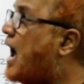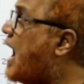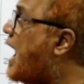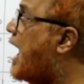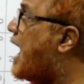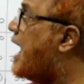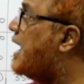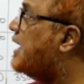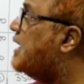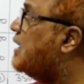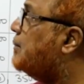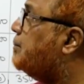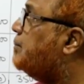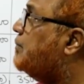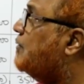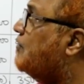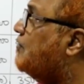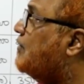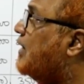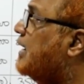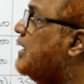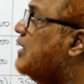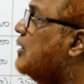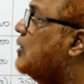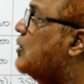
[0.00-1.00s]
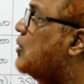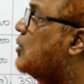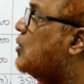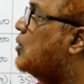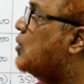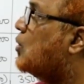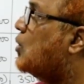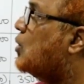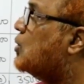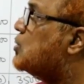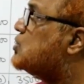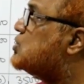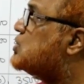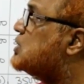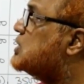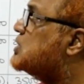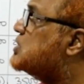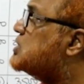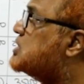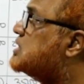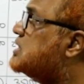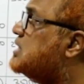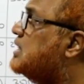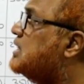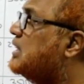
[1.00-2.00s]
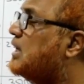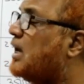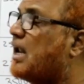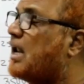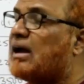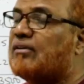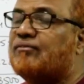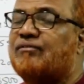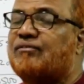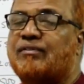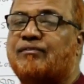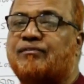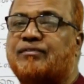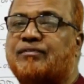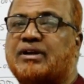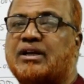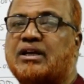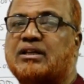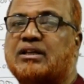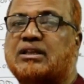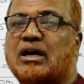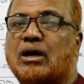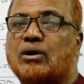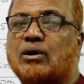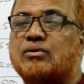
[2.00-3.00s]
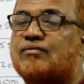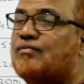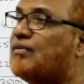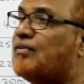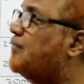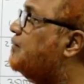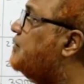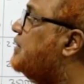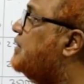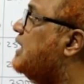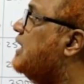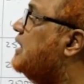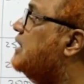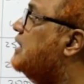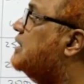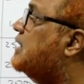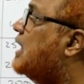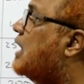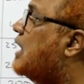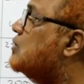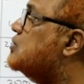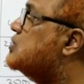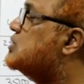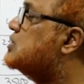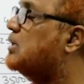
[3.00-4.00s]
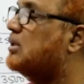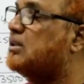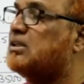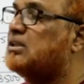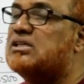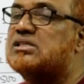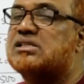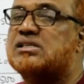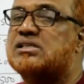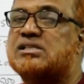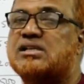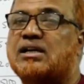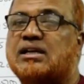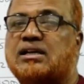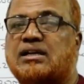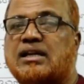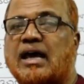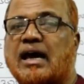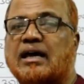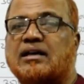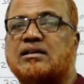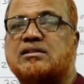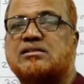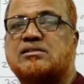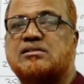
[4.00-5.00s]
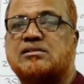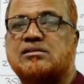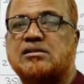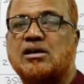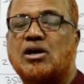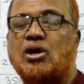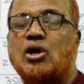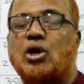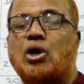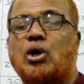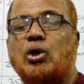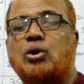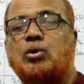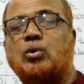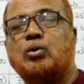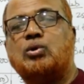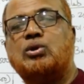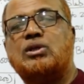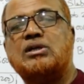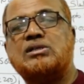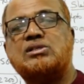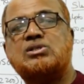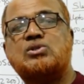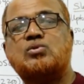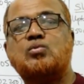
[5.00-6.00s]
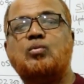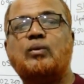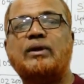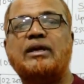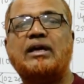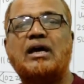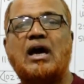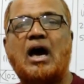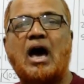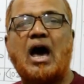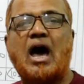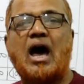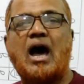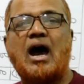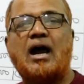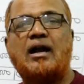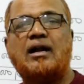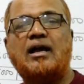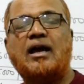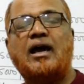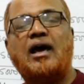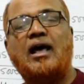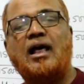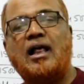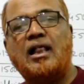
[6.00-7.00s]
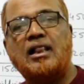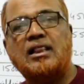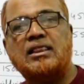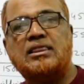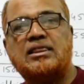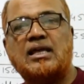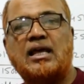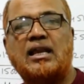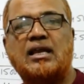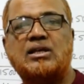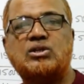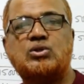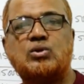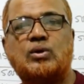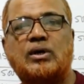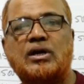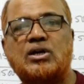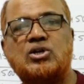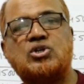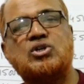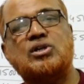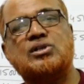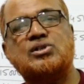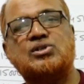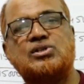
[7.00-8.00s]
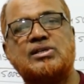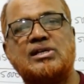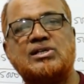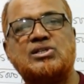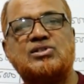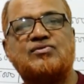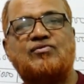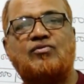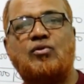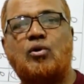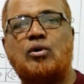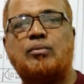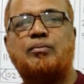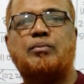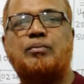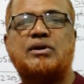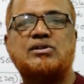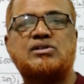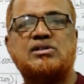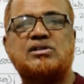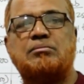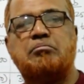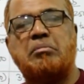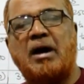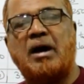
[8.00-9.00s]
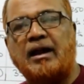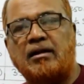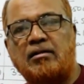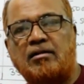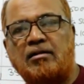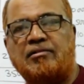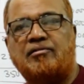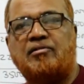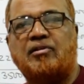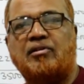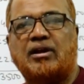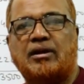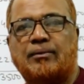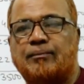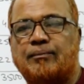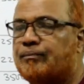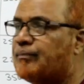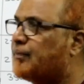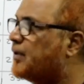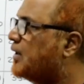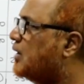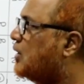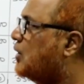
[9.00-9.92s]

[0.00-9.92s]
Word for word: Add up 1 crore 16 lakh 15,000. 15,000. This is the tax. To this we add health and education cess 4% mandatory.